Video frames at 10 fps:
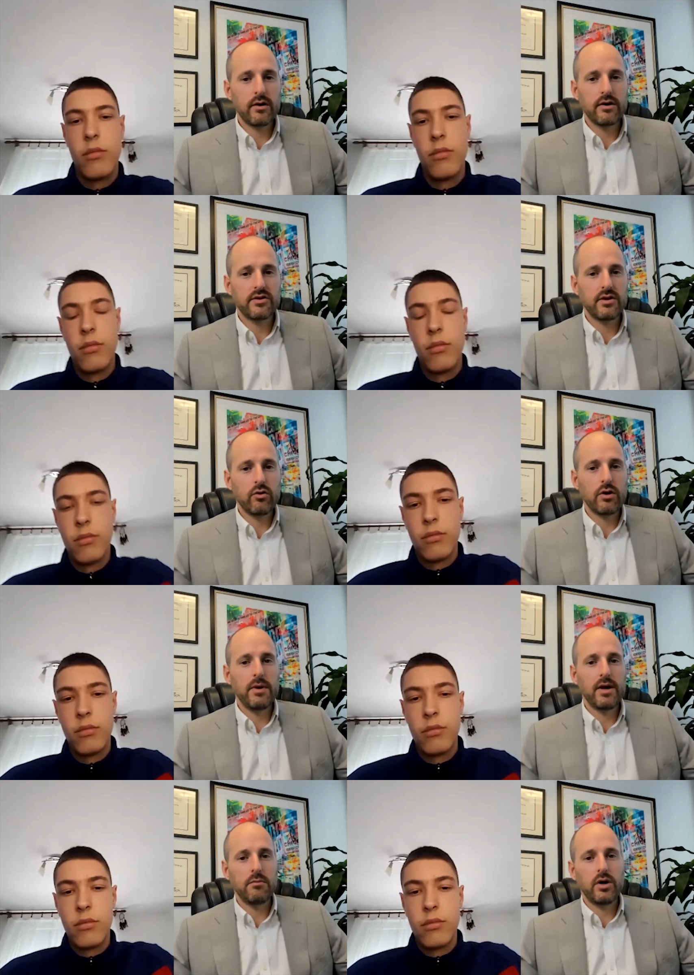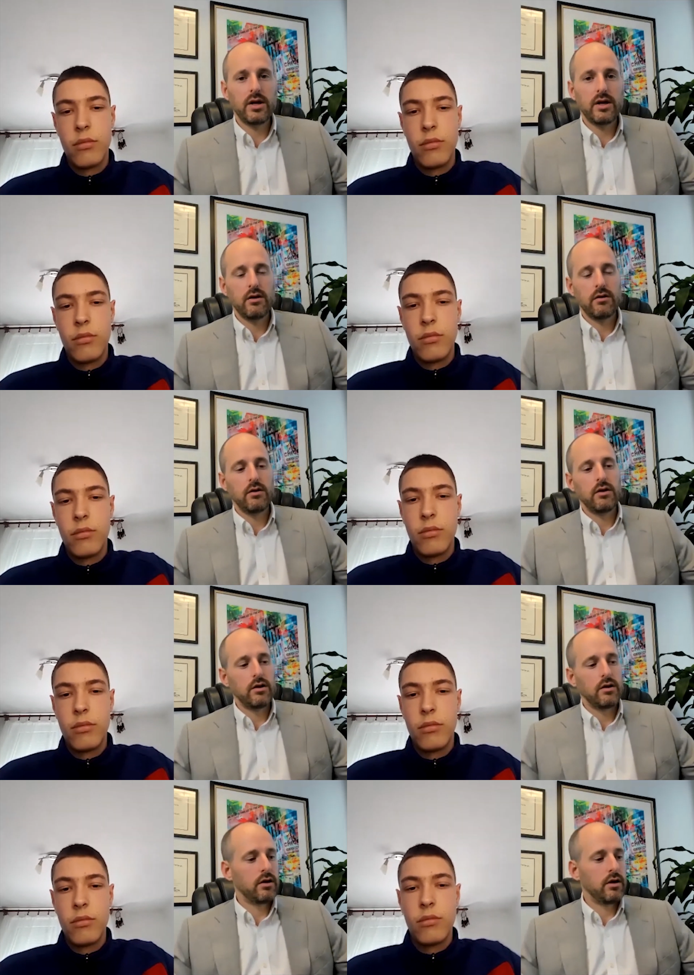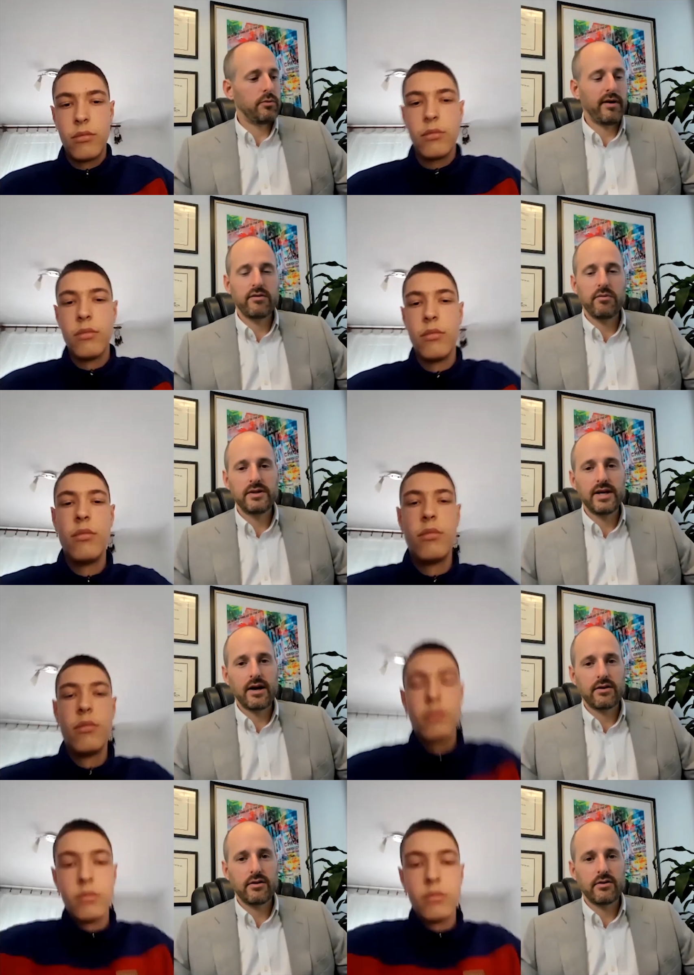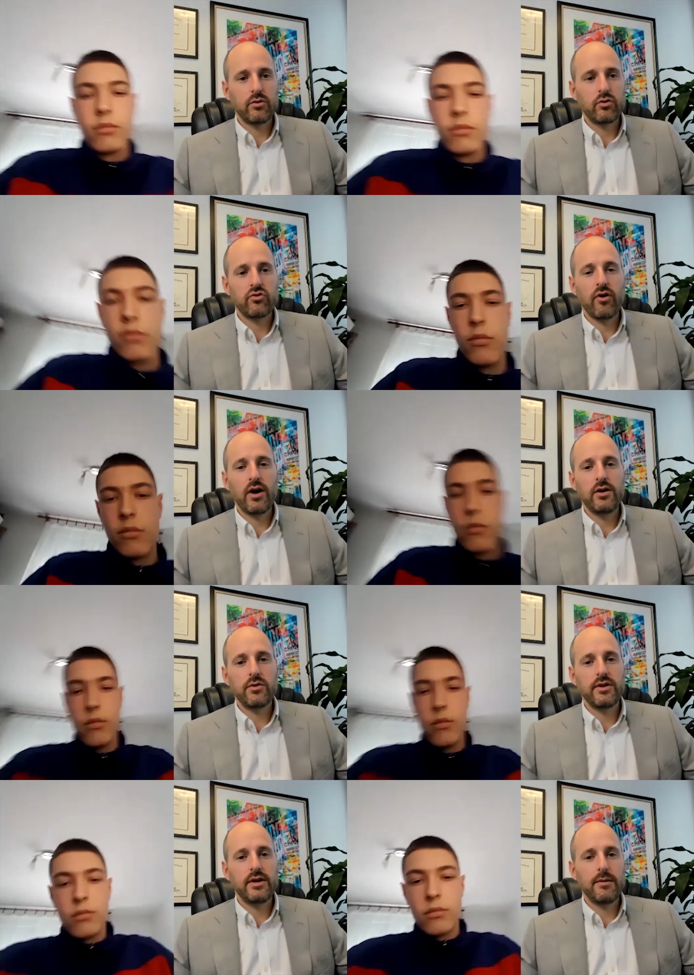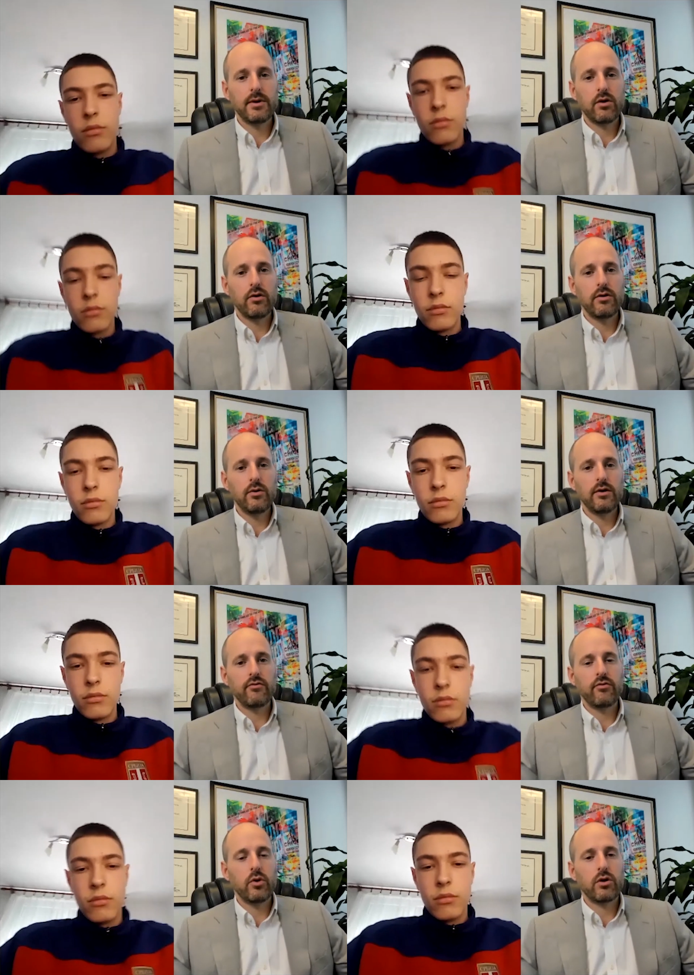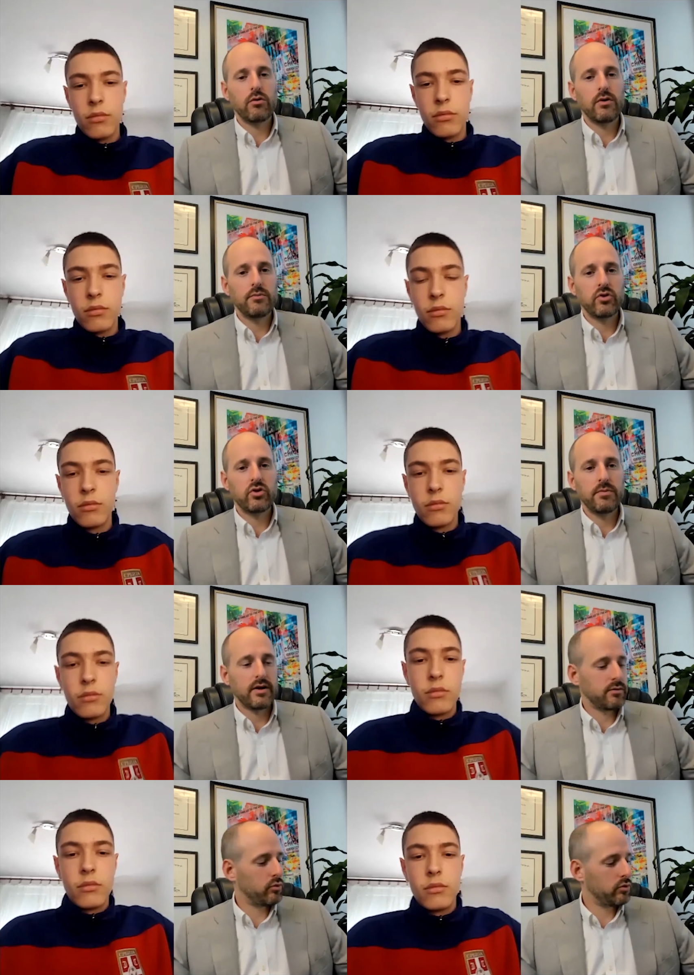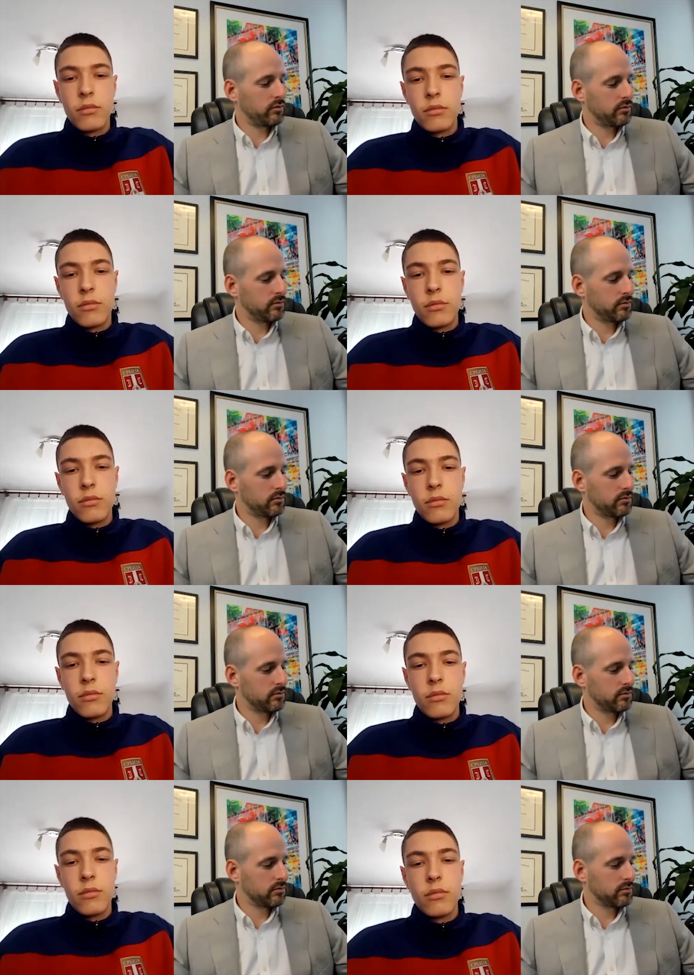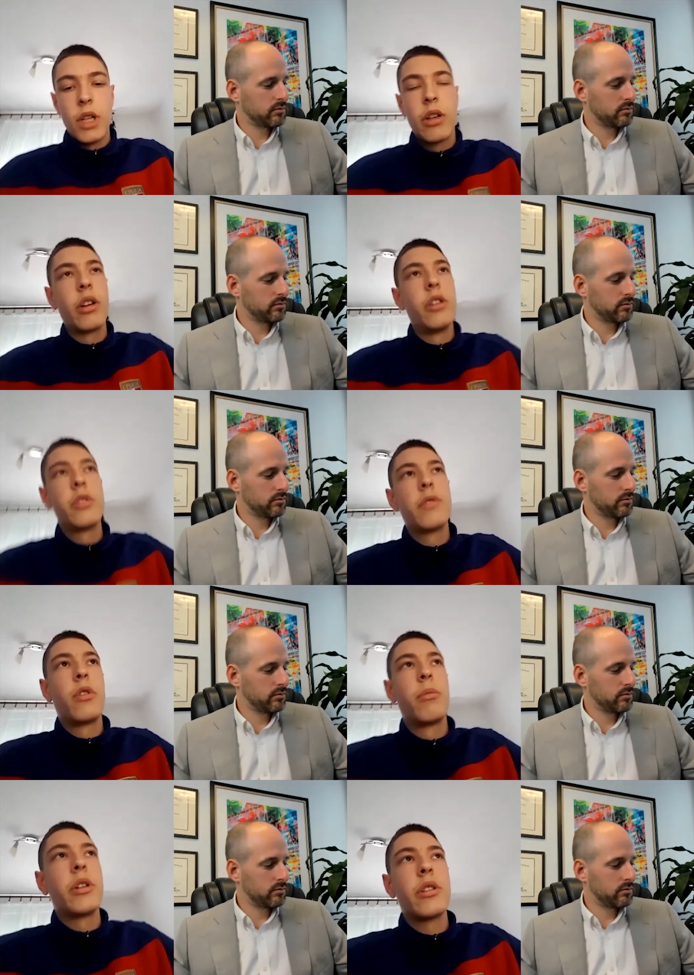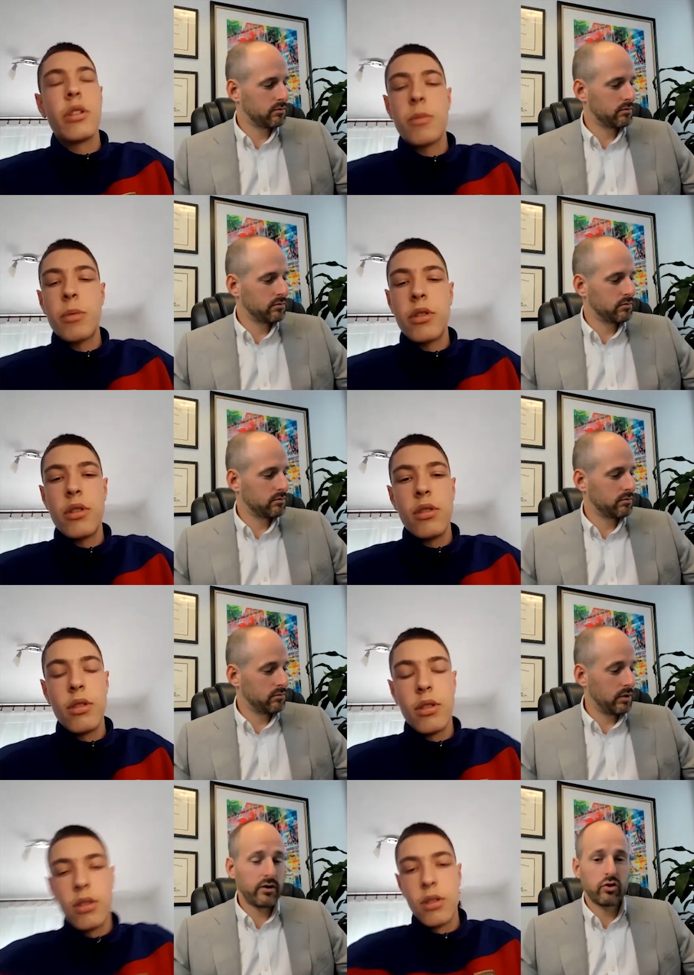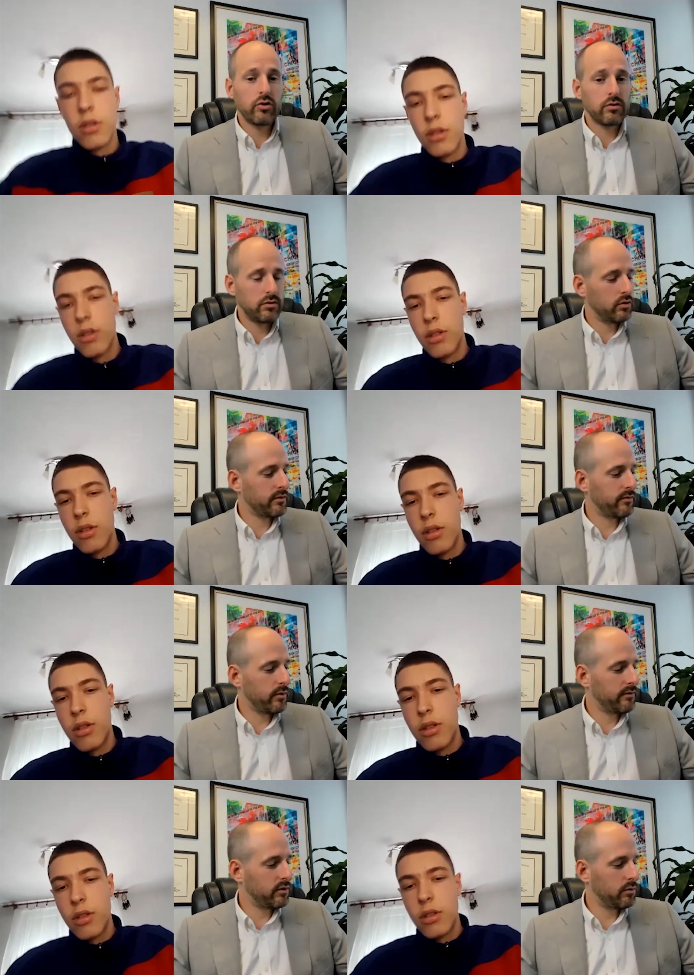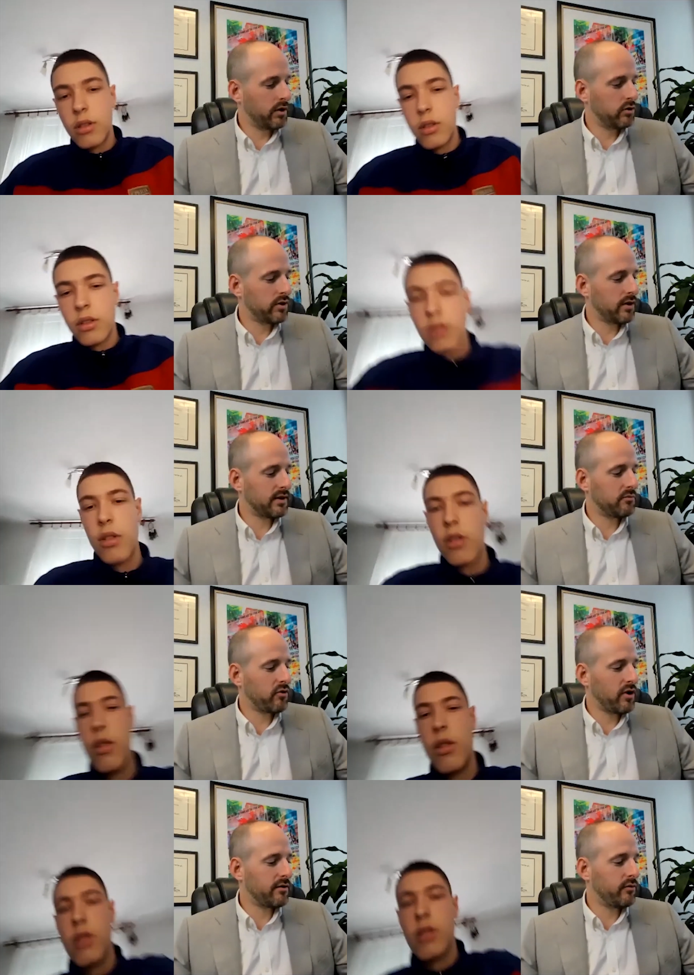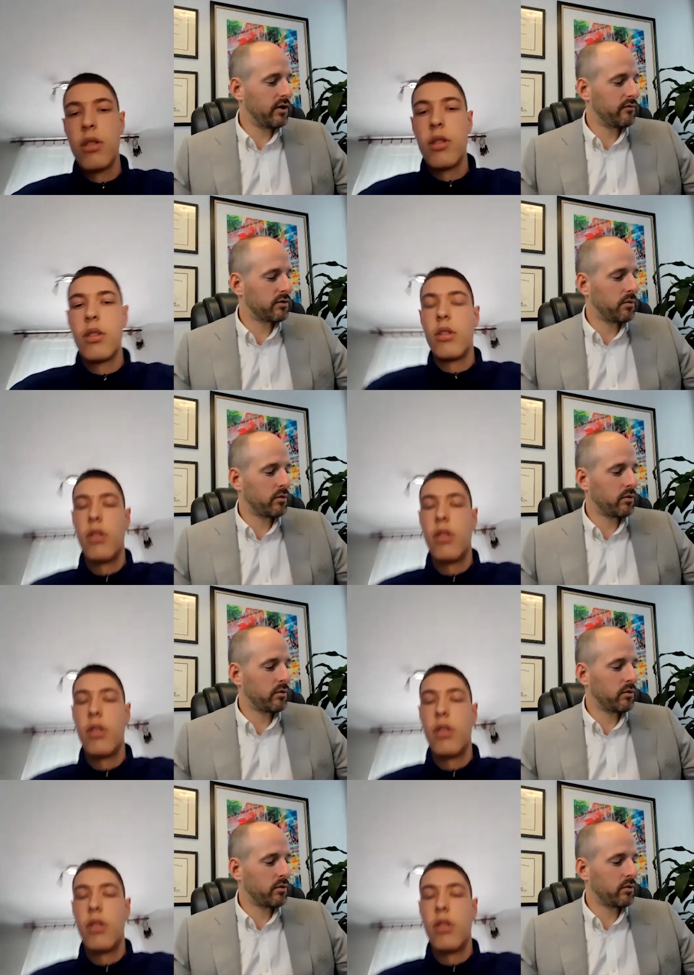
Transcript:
Speaker 1: they're going to see you're making money. And you might have to pay taxes. So just try and use the debit card that you get from Mercury as much as
Speaker 2: possible. Like, can I use it for personal expenses?
Speaker 1: Yeah, sure. Use it for whatever you want. You just have to keep track of whatever it's